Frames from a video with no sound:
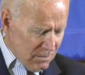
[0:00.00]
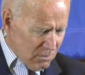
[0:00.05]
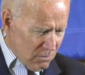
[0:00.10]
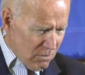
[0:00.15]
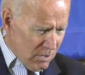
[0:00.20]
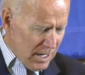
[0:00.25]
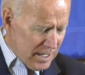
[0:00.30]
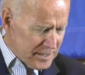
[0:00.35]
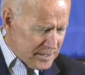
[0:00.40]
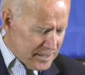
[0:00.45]

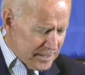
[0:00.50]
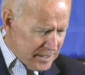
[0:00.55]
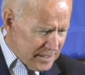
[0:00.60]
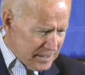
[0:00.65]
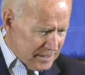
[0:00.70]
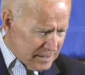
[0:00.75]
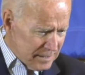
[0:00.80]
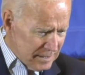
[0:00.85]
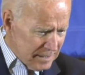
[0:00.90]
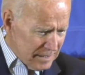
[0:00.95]

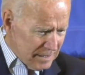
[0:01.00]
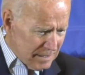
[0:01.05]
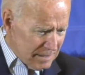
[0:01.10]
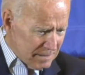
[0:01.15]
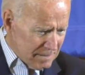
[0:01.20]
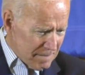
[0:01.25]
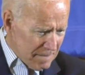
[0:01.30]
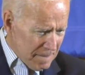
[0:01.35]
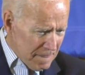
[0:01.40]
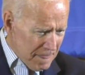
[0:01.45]
watching
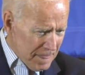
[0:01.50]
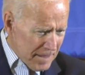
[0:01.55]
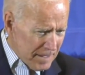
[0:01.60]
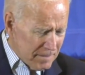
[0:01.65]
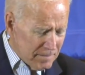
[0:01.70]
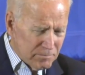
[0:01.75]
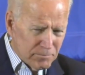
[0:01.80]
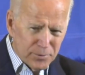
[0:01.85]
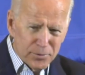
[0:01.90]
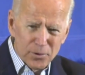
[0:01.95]

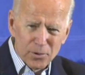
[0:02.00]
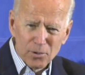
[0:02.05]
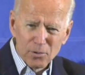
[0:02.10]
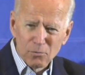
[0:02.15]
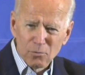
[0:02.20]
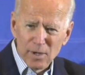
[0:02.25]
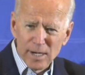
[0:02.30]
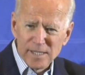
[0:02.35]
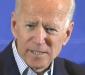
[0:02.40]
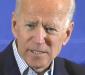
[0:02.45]
pure
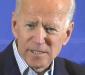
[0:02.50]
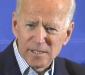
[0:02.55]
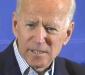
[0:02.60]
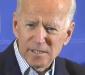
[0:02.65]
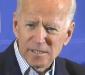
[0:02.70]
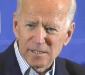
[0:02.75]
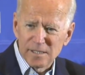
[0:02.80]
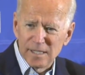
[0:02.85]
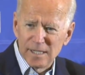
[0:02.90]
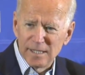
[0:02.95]

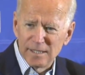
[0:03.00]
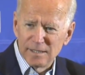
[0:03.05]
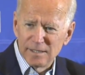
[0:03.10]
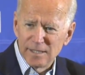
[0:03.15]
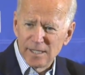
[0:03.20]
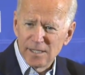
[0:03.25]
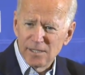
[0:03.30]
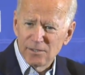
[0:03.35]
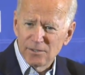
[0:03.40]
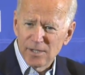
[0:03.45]
racist
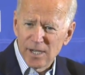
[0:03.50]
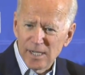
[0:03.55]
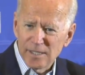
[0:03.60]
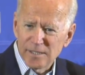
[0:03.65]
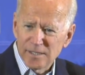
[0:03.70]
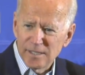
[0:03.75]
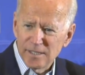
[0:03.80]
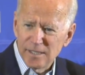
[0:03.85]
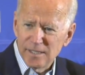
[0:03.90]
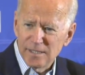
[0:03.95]
and
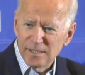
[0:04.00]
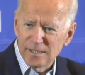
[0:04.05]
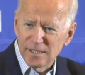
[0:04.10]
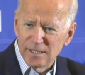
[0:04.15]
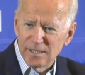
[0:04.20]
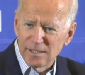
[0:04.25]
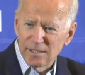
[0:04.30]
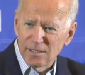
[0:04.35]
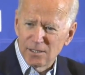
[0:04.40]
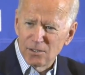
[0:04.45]
neo-Nazis
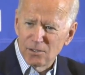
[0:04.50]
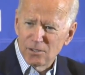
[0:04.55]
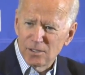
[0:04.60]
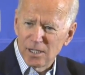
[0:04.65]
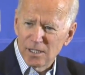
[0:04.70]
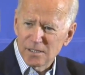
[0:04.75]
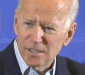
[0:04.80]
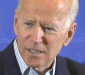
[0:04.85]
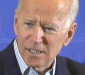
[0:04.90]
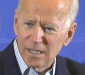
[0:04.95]
and the Ku
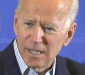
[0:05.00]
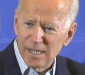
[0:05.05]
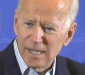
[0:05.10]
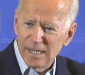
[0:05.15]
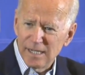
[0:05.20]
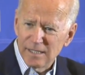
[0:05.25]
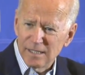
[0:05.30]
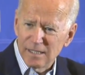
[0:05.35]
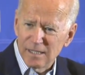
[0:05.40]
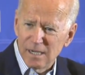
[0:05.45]
Klux
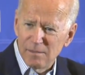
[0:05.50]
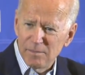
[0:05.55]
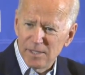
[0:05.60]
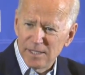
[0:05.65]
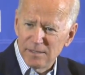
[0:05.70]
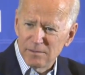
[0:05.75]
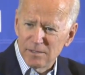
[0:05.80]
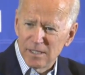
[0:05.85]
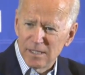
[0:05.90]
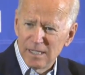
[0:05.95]
Klan
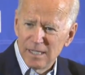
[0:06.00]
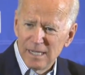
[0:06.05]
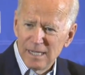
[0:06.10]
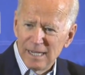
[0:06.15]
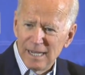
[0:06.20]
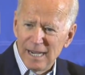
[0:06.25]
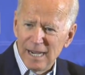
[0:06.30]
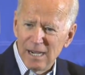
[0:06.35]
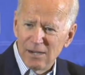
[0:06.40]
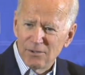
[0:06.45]
coming
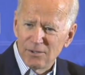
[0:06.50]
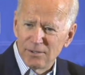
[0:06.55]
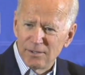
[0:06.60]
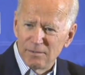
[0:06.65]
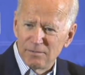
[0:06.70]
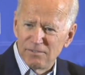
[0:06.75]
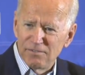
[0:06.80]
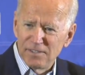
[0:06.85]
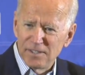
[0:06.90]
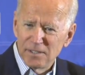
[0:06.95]
out of
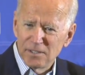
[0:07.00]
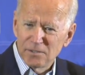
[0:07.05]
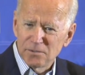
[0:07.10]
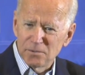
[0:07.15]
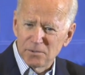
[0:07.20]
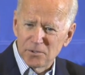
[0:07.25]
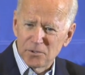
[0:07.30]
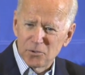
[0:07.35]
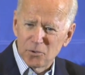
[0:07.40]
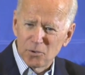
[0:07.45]
the
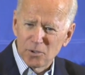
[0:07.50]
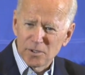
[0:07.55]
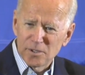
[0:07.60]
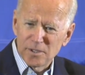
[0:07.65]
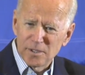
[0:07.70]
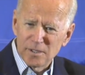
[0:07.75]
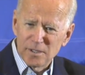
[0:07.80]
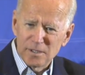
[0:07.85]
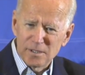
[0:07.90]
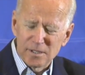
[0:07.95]
fields with
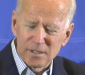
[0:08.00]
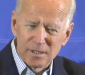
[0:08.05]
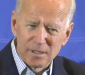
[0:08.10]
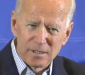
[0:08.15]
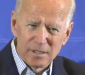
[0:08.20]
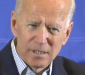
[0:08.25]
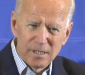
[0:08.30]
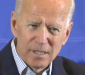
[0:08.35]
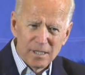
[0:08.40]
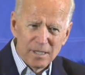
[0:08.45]
torches and
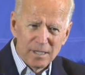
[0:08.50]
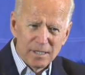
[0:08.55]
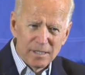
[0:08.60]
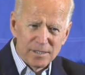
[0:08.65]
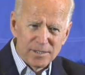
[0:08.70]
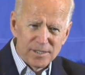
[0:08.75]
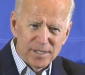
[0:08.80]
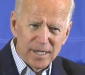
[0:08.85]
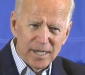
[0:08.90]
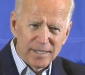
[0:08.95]

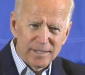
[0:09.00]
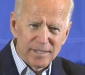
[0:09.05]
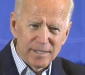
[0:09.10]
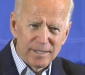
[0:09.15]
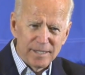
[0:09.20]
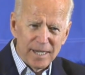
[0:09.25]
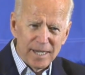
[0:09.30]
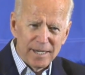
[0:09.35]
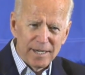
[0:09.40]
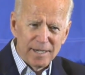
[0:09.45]

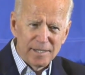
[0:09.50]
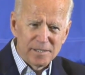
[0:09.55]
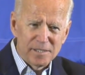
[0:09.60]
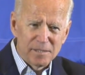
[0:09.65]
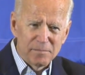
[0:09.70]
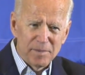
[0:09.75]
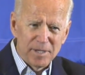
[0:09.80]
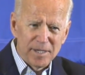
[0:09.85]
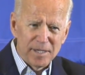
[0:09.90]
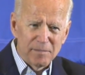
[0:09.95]
chanting the
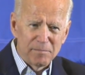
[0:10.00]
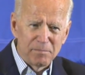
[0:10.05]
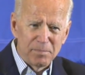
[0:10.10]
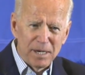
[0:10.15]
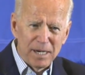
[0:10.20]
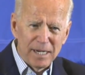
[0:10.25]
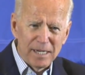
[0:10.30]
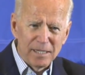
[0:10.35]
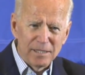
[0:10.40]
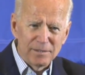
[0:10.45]
anti-Semitic
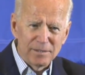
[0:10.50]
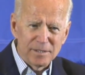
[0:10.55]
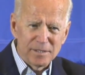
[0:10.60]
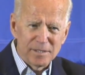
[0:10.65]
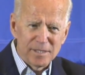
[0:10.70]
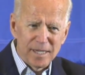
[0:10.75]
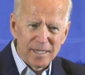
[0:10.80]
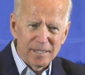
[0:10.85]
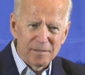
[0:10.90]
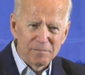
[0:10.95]
bile
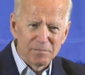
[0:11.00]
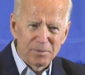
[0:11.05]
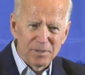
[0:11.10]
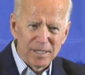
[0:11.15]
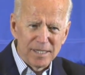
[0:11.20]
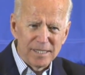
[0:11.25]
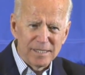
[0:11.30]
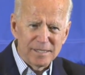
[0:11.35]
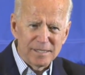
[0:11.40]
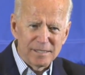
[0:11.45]
that's taken
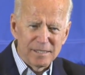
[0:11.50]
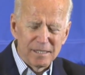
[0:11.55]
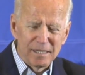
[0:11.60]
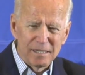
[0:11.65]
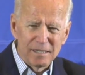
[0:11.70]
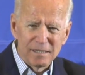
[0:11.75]
place.